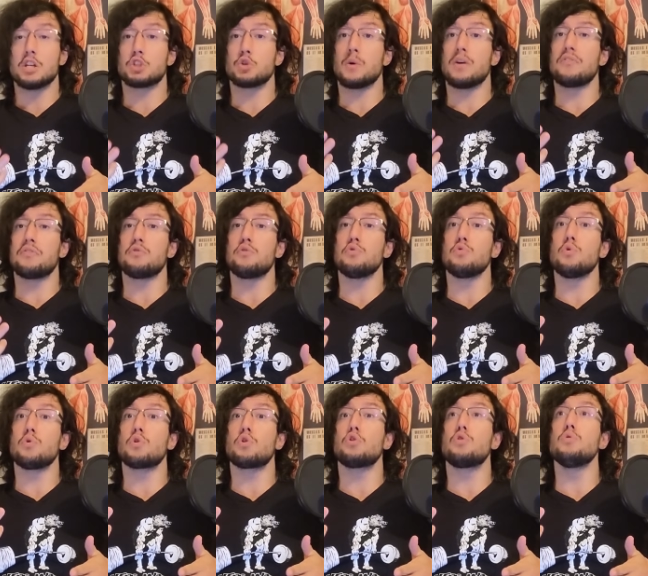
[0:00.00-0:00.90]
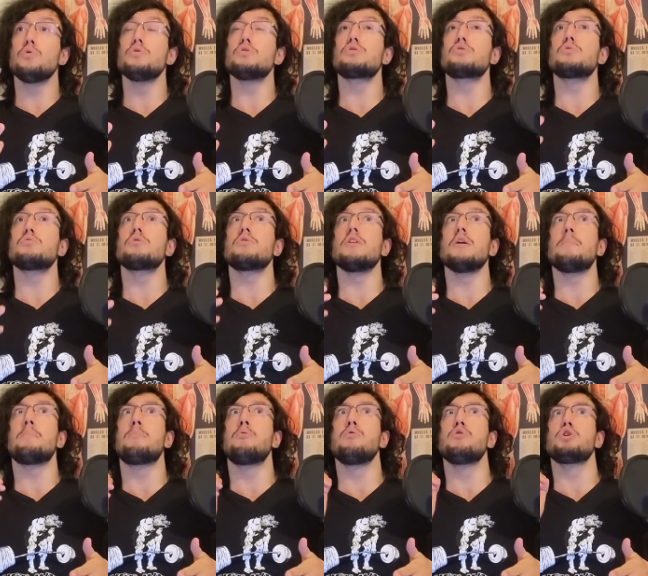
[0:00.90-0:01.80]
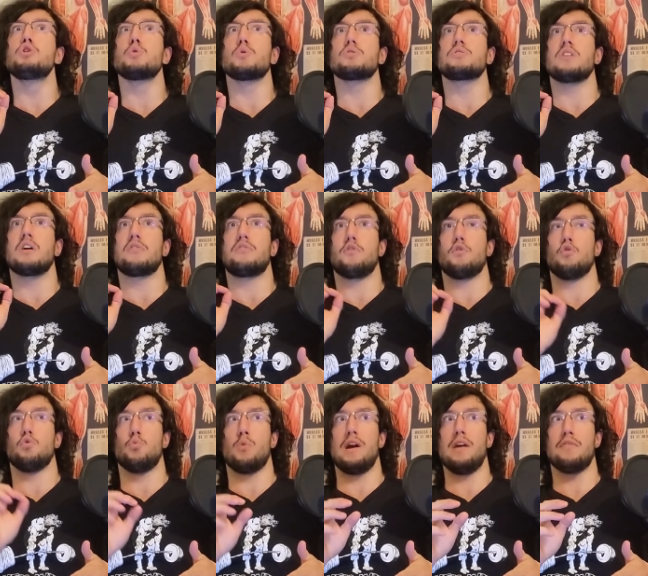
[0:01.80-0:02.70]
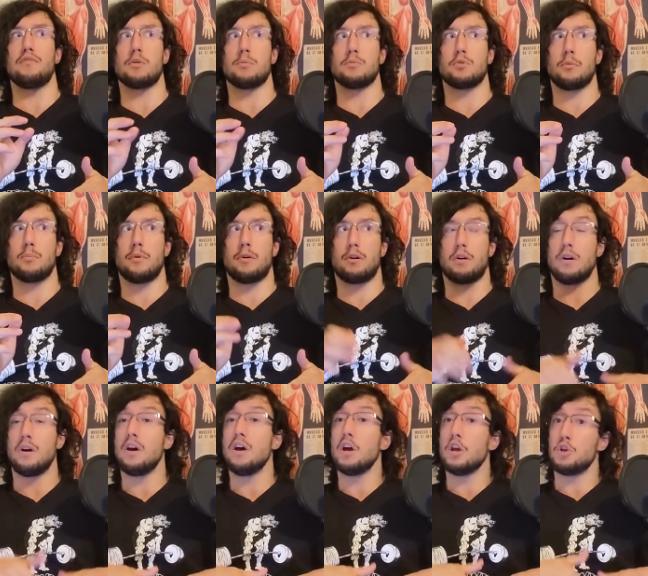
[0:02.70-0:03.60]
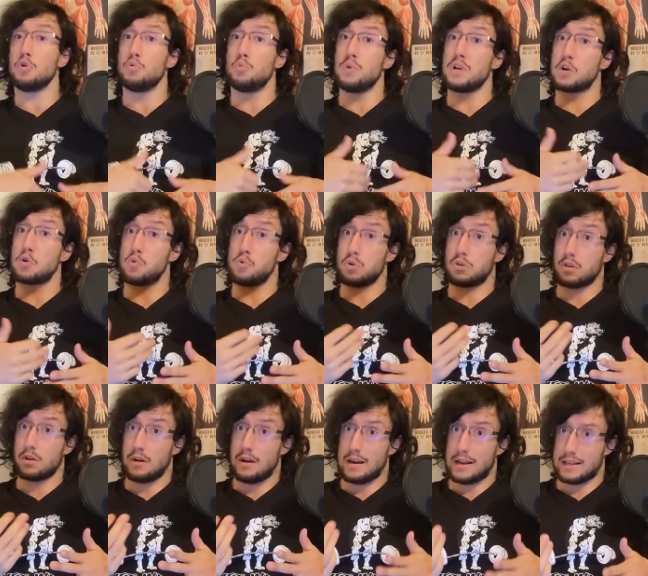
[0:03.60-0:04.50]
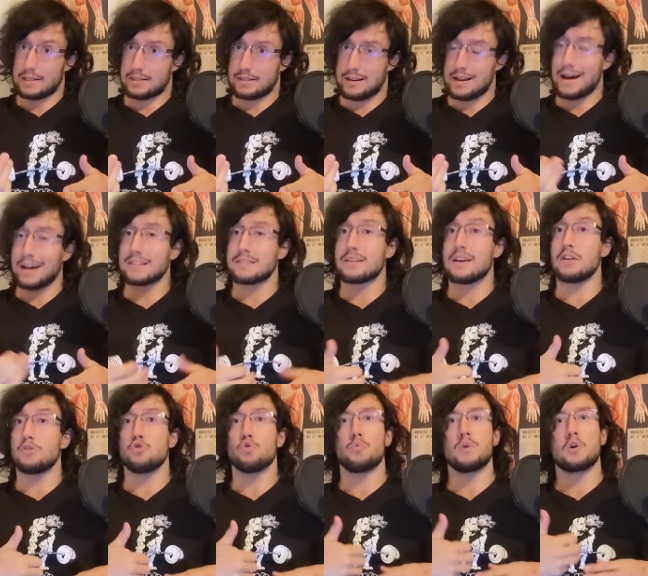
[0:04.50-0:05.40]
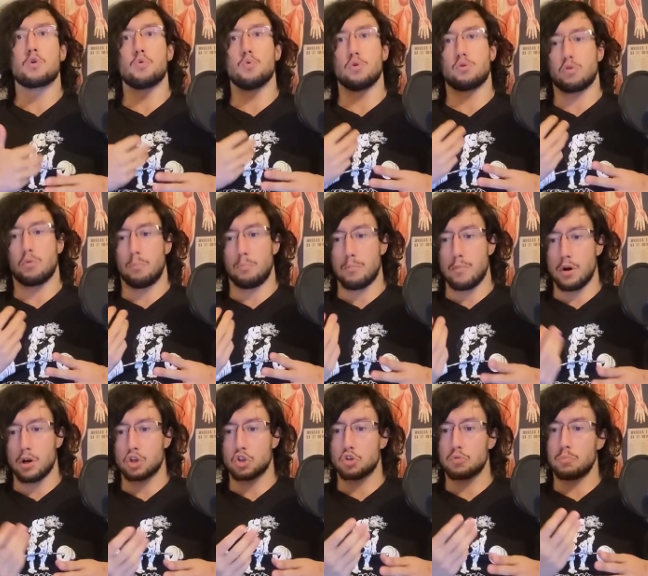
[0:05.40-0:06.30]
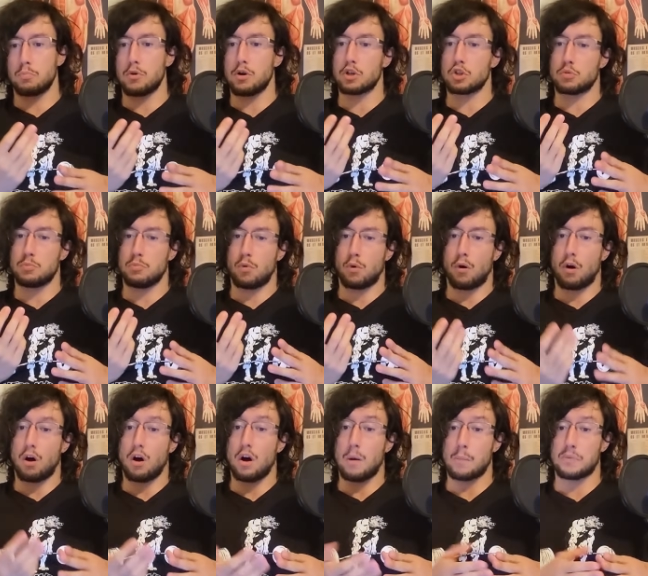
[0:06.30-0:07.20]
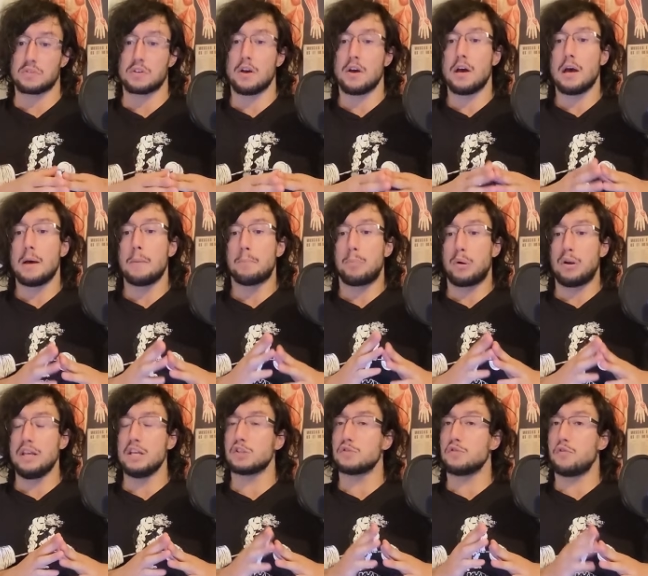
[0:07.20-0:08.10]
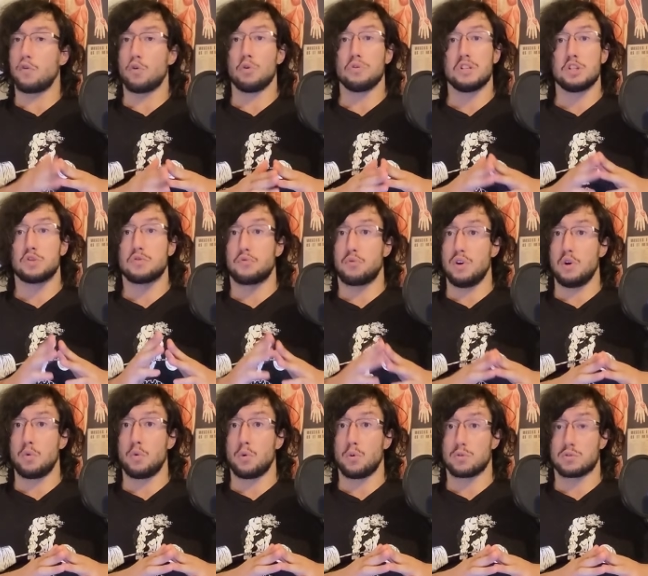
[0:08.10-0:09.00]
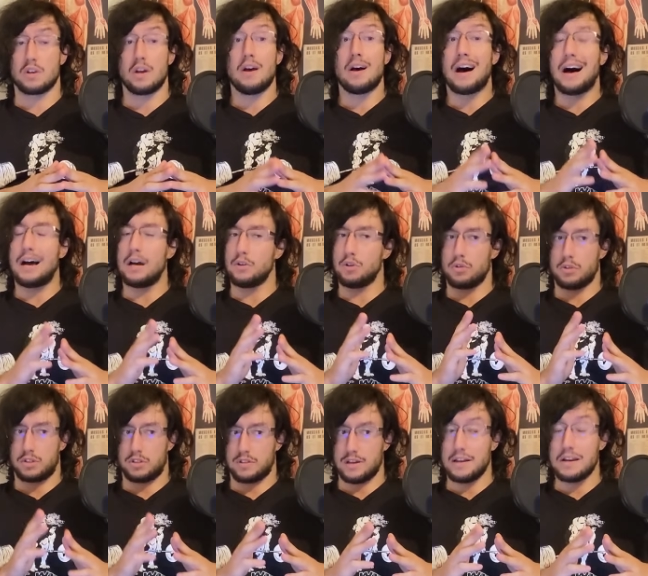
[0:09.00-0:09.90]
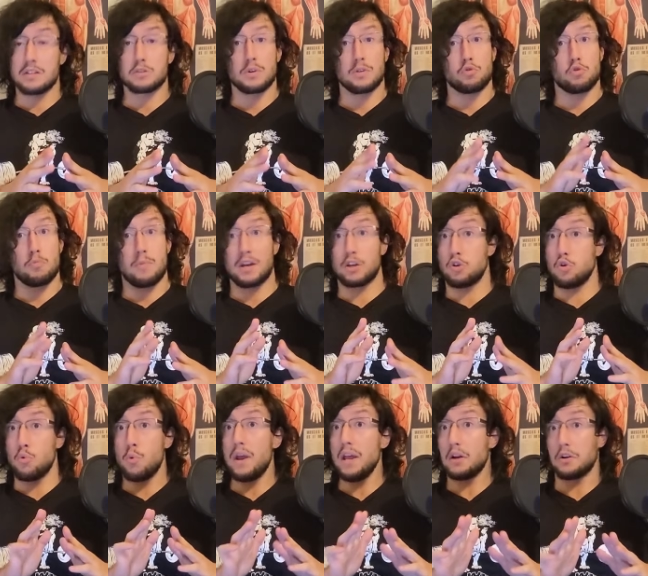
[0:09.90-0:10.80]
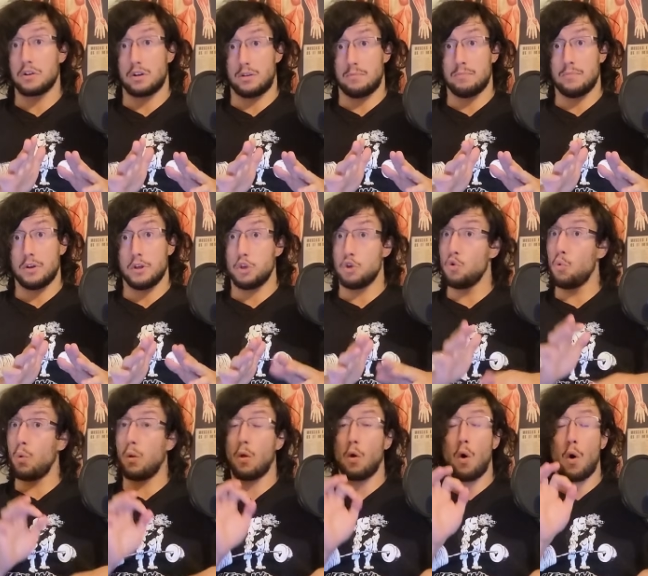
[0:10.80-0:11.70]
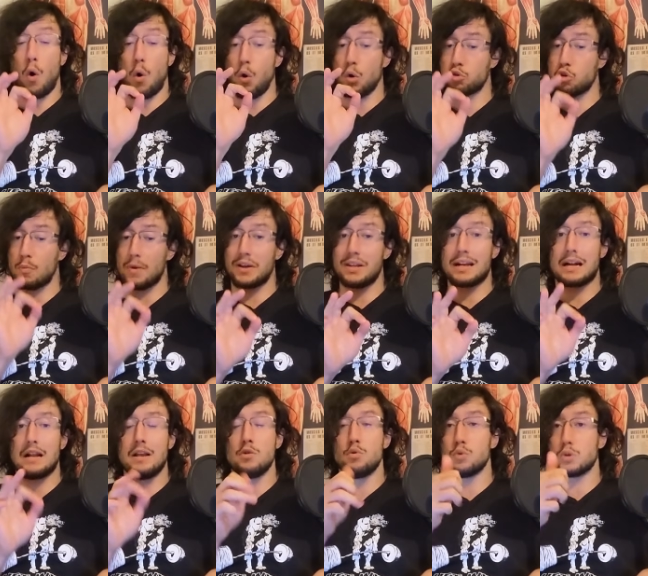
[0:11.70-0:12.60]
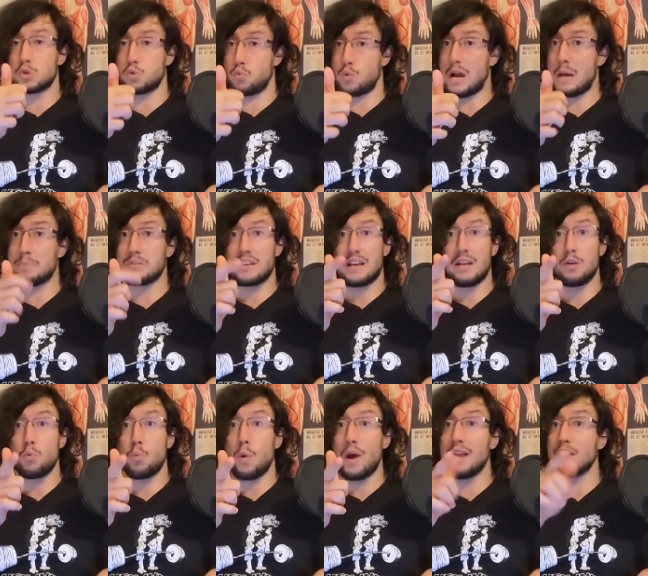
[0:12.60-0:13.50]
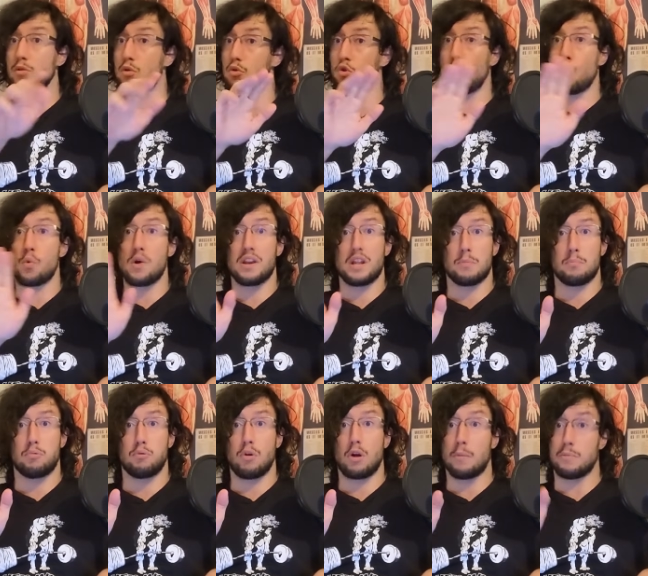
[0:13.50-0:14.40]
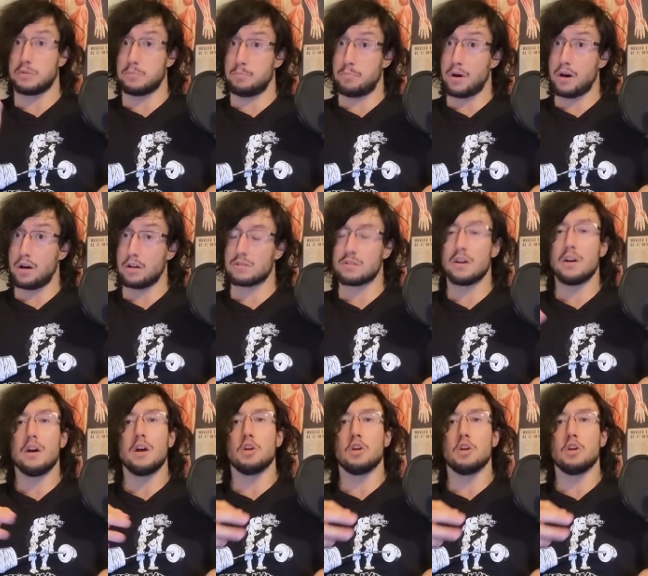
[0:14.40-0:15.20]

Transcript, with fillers: So if you constantly push yourself away from the bar, you recruit less lats and you recruit much, much more arms. Please follow these three rules. I understand it's going to make you weaker. You will automatically lose reps and weight on your weighted pull-ups, but